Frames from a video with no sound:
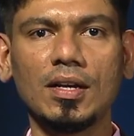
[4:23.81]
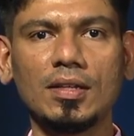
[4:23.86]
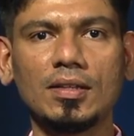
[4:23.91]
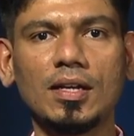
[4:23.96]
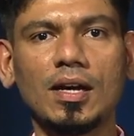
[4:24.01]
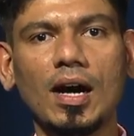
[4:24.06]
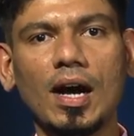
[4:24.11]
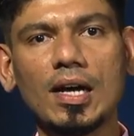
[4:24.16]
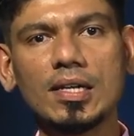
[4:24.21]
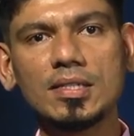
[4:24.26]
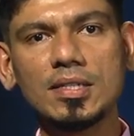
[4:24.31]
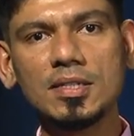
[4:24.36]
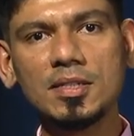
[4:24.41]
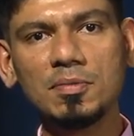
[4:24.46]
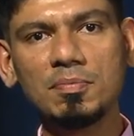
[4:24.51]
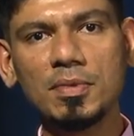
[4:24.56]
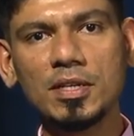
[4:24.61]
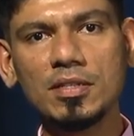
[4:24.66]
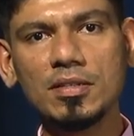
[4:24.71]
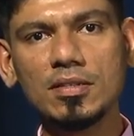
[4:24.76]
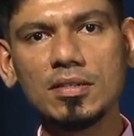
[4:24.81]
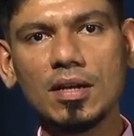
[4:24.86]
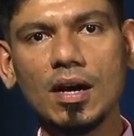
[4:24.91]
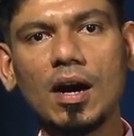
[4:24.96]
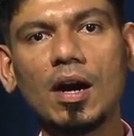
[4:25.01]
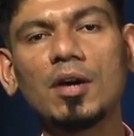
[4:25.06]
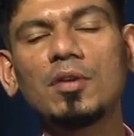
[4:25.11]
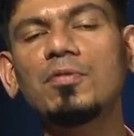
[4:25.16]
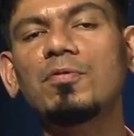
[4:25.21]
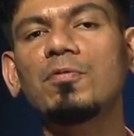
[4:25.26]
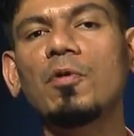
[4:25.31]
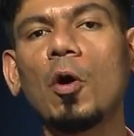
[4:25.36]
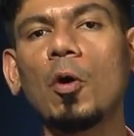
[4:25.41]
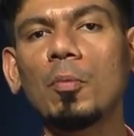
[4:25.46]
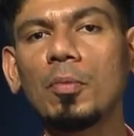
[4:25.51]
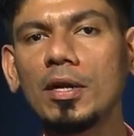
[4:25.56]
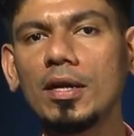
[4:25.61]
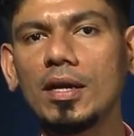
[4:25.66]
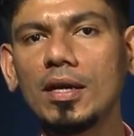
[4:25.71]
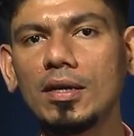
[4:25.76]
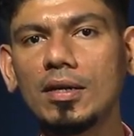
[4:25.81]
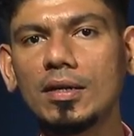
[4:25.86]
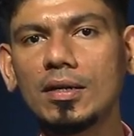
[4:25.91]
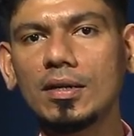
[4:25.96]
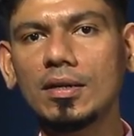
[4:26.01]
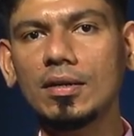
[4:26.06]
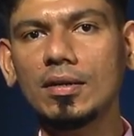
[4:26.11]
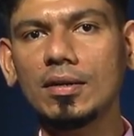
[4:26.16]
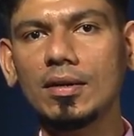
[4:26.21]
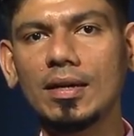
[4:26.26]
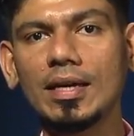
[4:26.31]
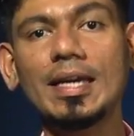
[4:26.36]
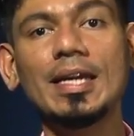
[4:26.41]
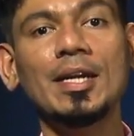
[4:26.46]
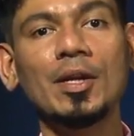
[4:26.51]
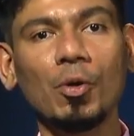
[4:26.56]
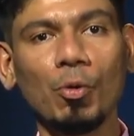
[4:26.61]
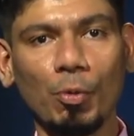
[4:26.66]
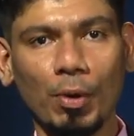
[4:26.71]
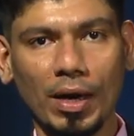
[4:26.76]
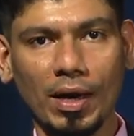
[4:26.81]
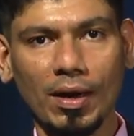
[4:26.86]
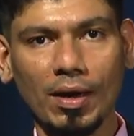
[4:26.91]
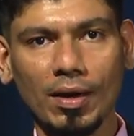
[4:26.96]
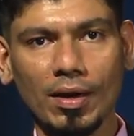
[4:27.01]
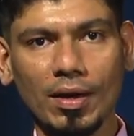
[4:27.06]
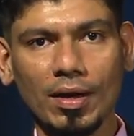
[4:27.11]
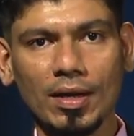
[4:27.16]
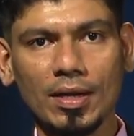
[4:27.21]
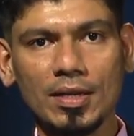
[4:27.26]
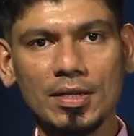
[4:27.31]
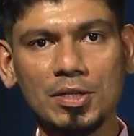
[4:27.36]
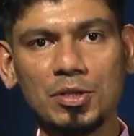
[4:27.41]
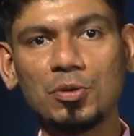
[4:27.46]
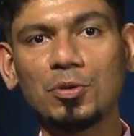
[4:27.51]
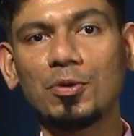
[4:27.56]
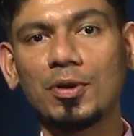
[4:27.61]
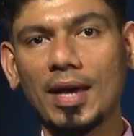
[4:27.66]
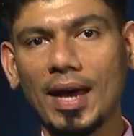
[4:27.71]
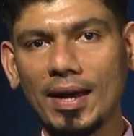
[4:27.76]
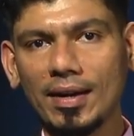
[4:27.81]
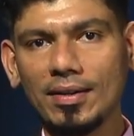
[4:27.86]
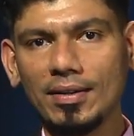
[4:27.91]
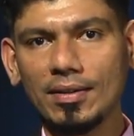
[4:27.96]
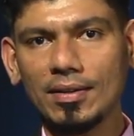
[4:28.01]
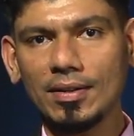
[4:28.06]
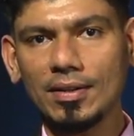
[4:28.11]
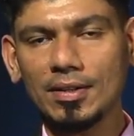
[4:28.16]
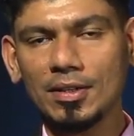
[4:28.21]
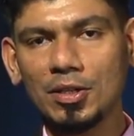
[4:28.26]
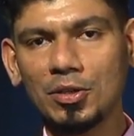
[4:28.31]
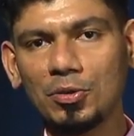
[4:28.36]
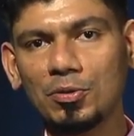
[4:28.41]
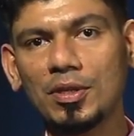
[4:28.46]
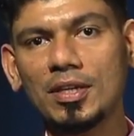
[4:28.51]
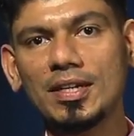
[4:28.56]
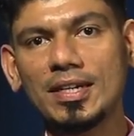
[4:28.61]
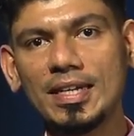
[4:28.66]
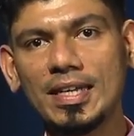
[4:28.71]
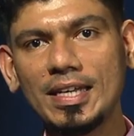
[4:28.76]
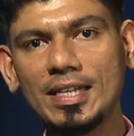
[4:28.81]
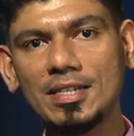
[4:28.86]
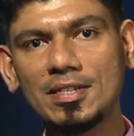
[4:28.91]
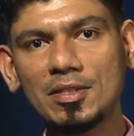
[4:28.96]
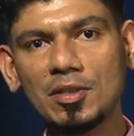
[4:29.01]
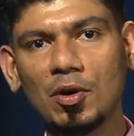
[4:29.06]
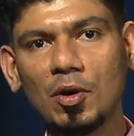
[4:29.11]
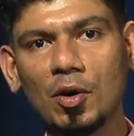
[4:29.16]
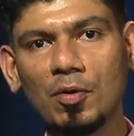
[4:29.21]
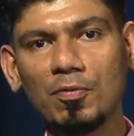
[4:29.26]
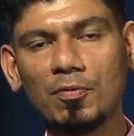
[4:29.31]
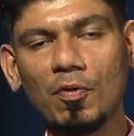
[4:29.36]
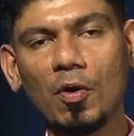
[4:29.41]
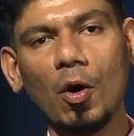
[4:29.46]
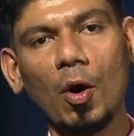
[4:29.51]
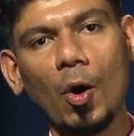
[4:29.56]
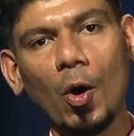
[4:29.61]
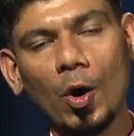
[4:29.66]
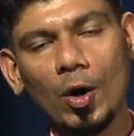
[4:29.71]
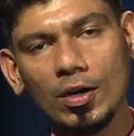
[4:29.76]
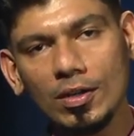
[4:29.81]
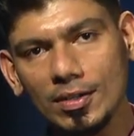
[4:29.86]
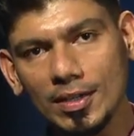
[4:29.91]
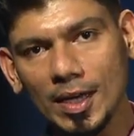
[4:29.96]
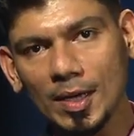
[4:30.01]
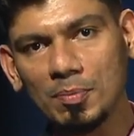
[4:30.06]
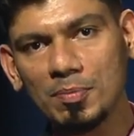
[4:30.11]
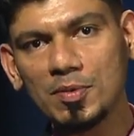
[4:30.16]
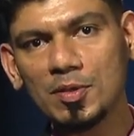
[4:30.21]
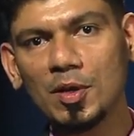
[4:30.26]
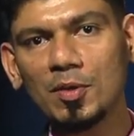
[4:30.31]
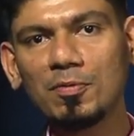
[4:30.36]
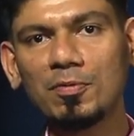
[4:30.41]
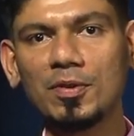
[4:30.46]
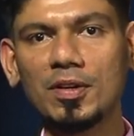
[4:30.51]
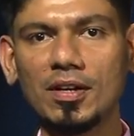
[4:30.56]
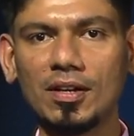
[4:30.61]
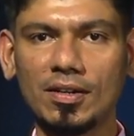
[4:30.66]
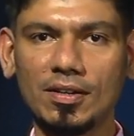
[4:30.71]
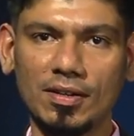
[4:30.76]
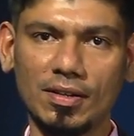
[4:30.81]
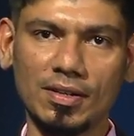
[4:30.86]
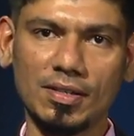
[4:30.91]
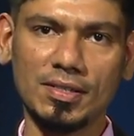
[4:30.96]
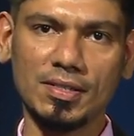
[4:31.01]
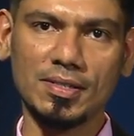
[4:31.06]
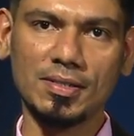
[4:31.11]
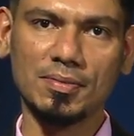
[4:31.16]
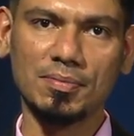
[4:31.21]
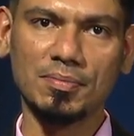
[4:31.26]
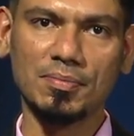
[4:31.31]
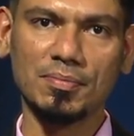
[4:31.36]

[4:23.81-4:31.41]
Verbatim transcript: The assessments are formulated in a way to cater to the needs of all types of learners.